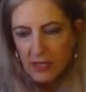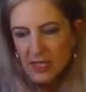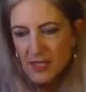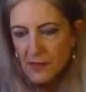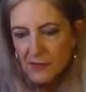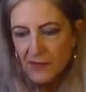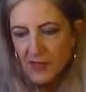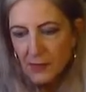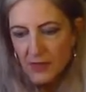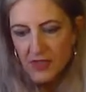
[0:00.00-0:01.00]
doesn't
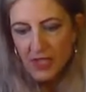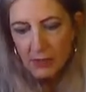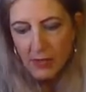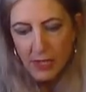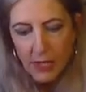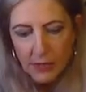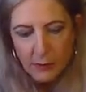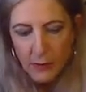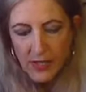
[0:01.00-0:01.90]
feel so alone.